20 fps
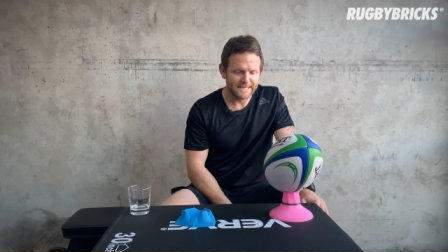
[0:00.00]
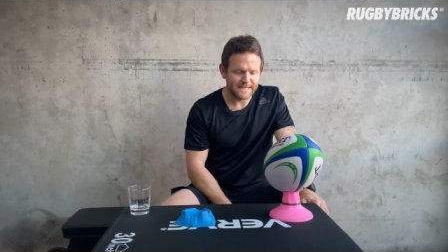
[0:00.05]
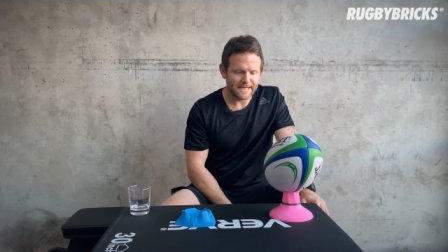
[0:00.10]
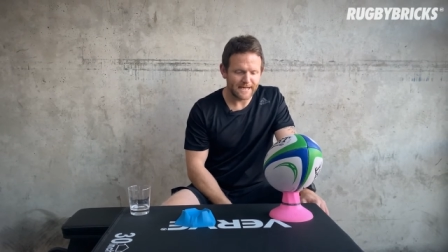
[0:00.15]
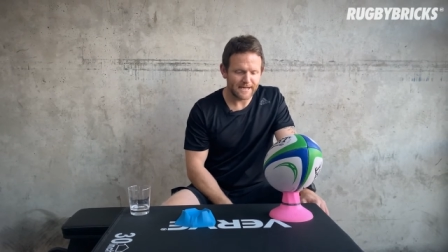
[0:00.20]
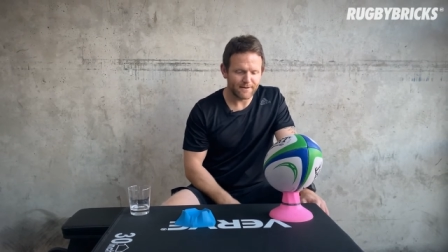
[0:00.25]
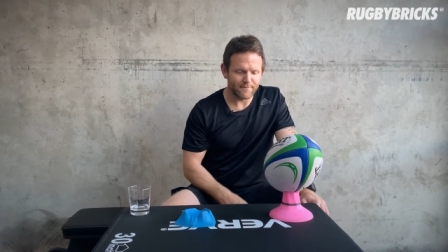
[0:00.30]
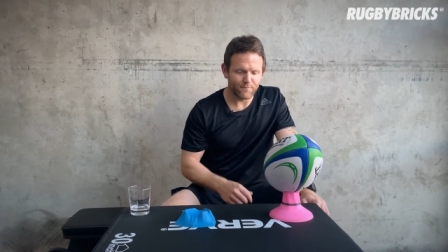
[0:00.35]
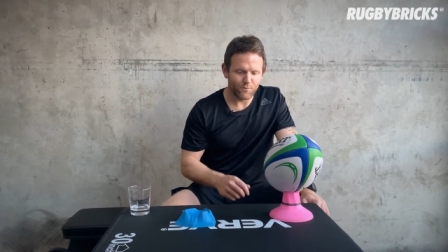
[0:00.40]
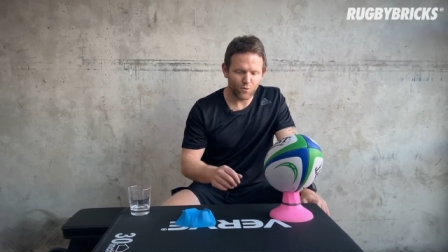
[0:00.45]

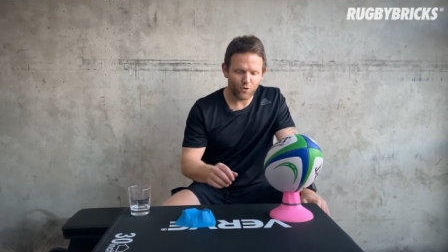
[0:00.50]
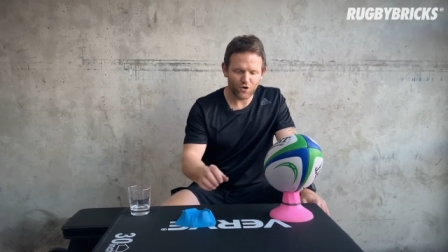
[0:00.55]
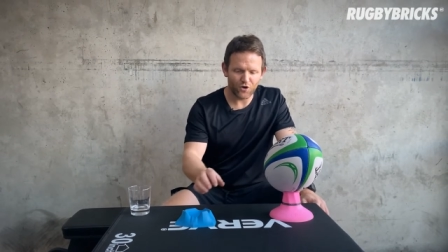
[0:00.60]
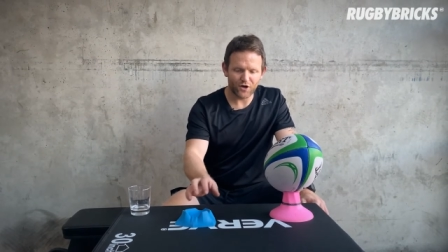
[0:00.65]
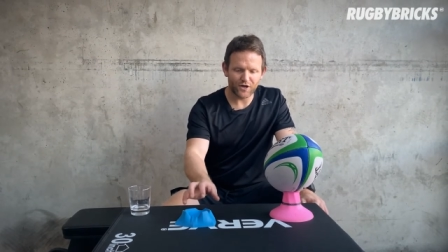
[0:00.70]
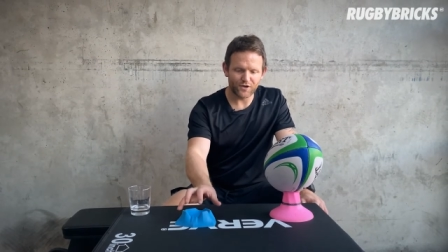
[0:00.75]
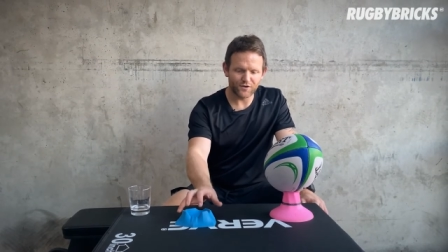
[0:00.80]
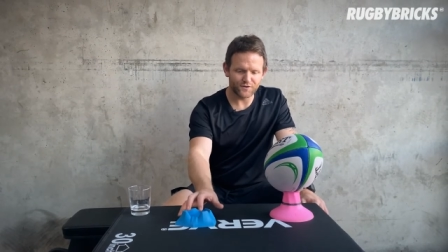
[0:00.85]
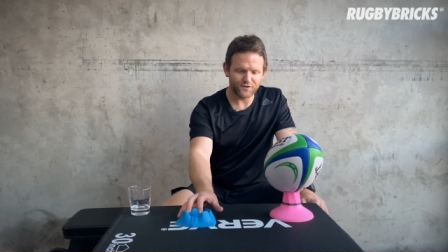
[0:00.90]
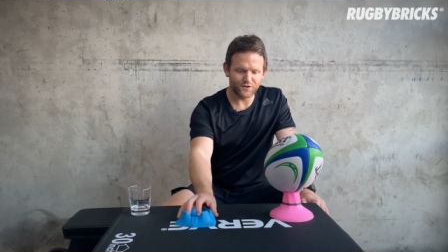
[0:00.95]
Um, what I
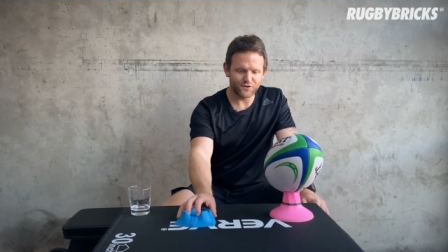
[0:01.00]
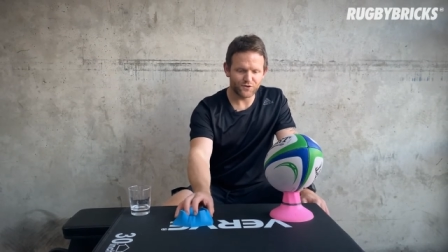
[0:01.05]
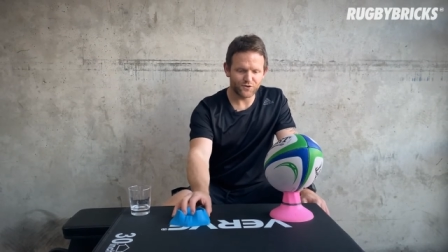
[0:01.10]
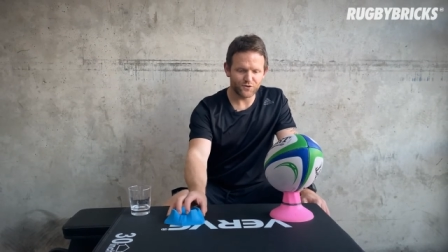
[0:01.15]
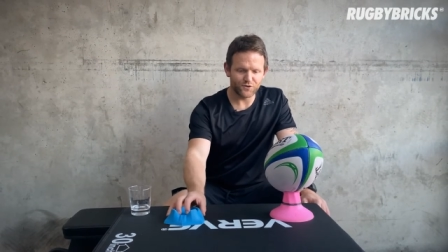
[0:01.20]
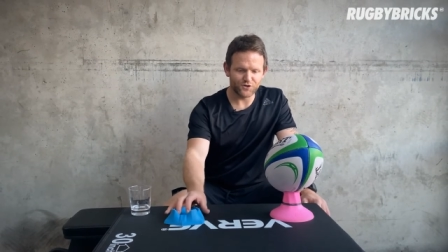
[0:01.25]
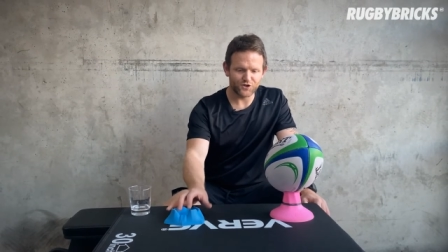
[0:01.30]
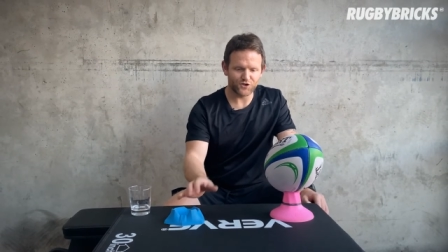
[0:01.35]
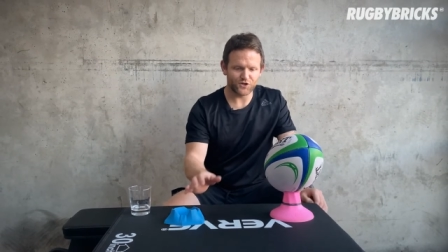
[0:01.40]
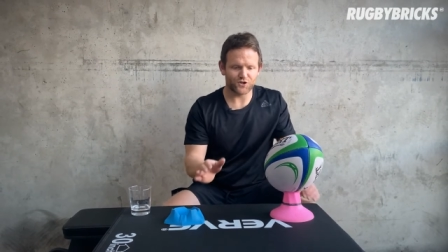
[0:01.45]
used to
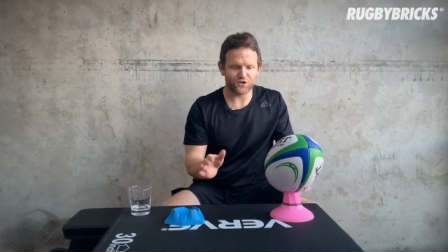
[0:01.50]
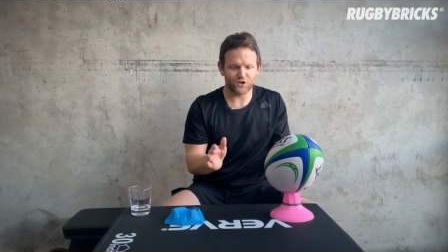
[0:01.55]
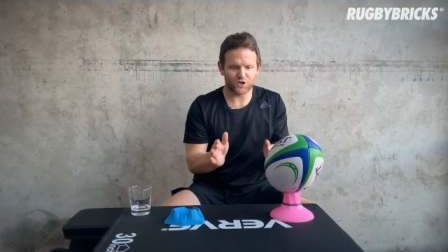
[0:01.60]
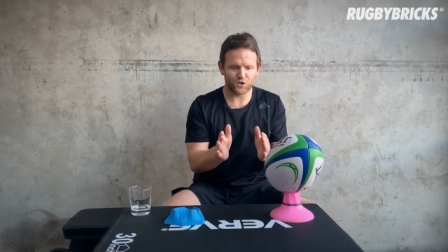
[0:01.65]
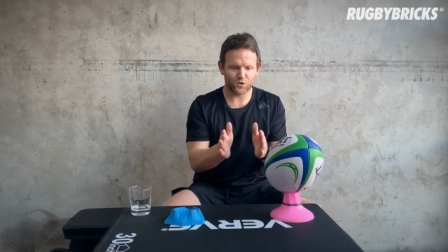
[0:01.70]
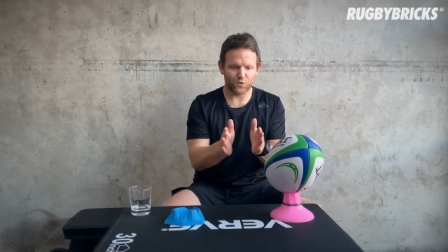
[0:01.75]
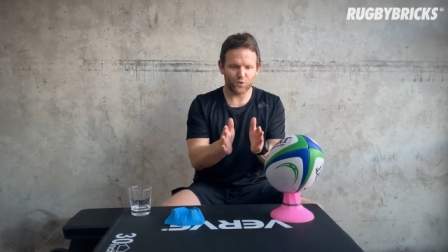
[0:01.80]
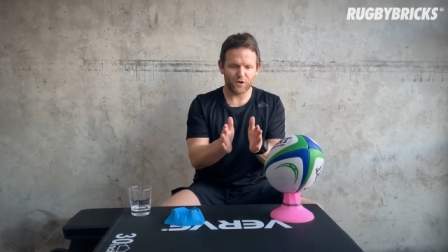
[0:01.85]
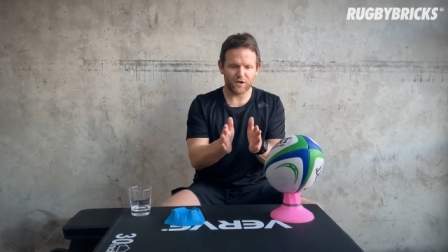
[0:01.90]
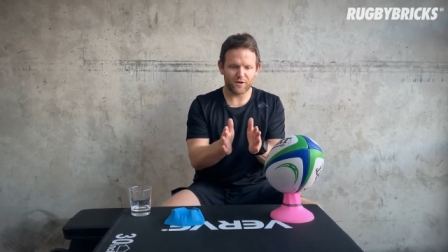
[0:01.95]
do is just
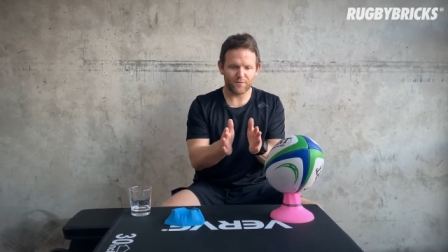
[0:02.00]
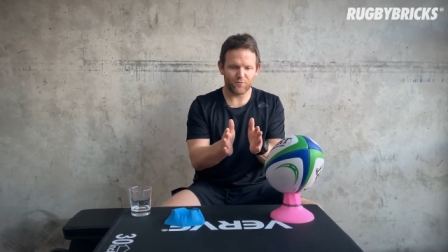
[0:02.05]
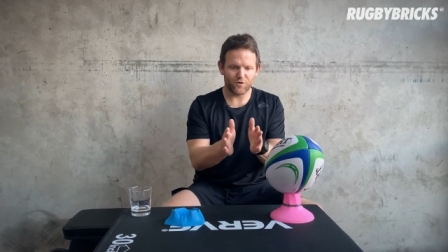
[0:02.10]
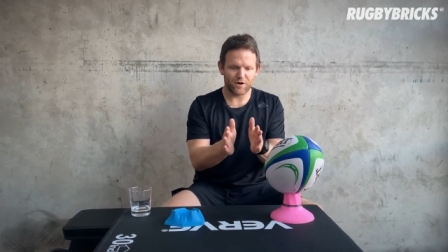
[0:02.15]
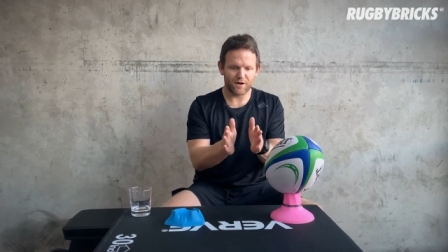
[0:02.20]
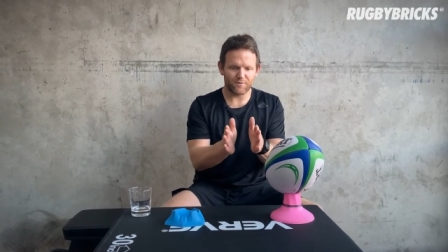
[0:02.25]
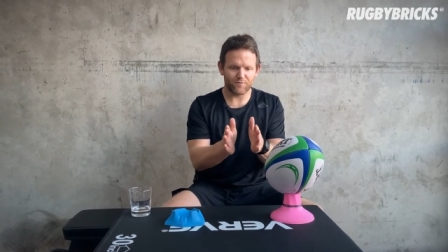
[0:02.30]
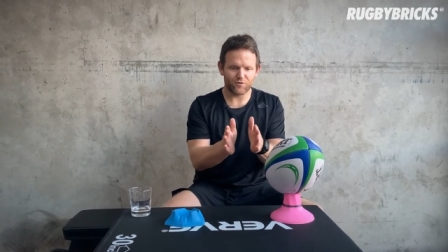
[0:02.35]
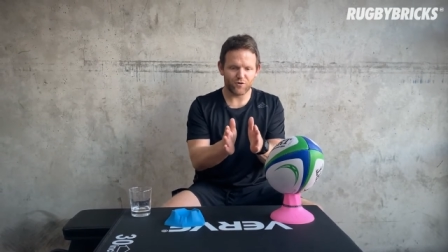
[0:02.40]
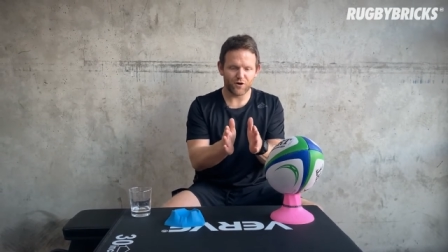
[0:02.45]
square
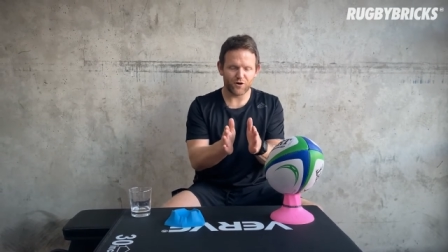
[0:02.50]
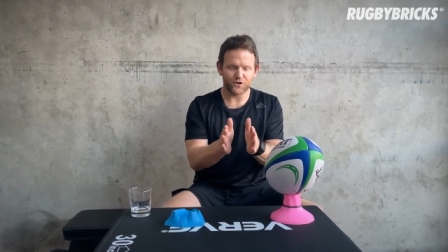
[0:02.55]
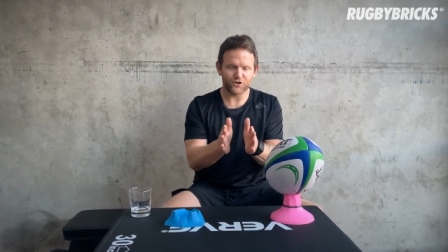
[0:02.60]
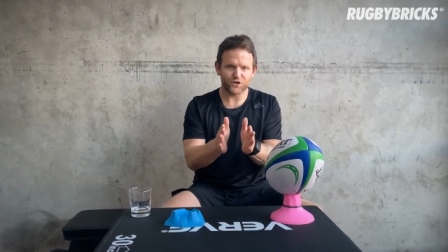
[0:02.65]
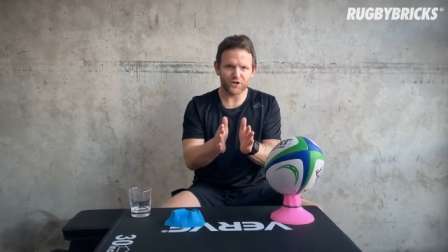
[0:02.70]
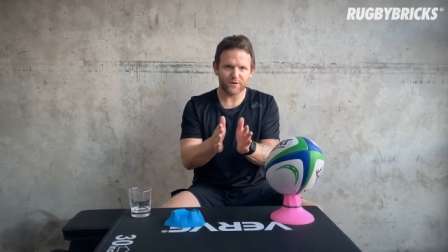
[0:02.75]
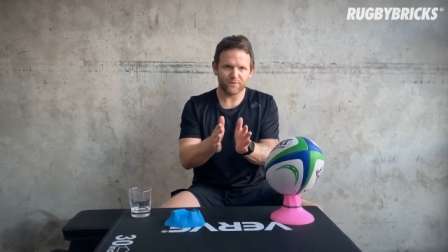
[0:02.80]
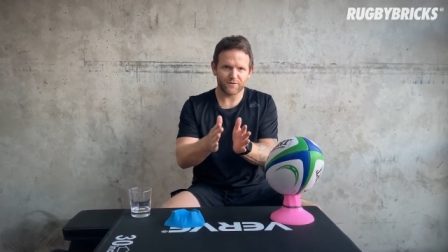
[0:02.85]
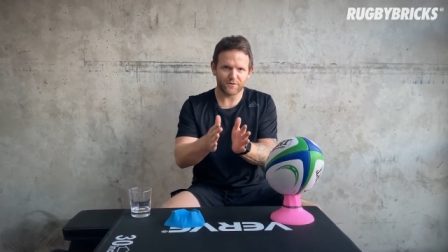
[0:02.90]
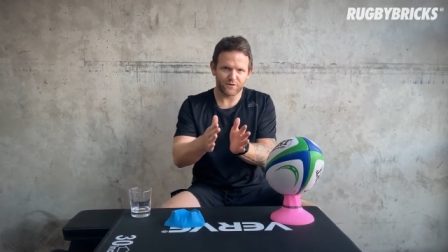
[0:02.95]
my approach
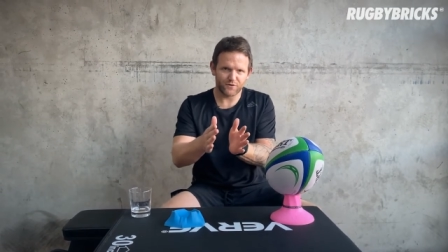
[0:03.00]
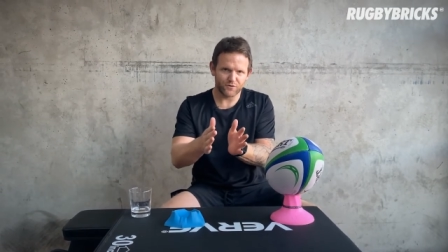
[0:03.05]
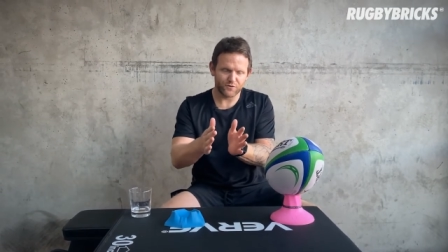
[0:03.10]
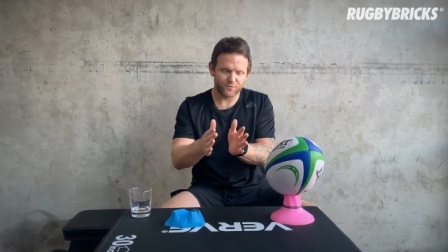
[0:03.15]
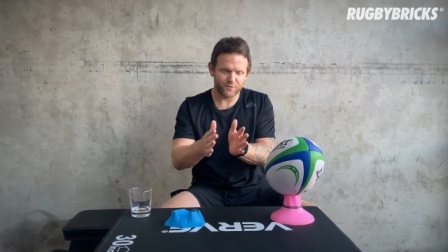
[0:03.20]
up a little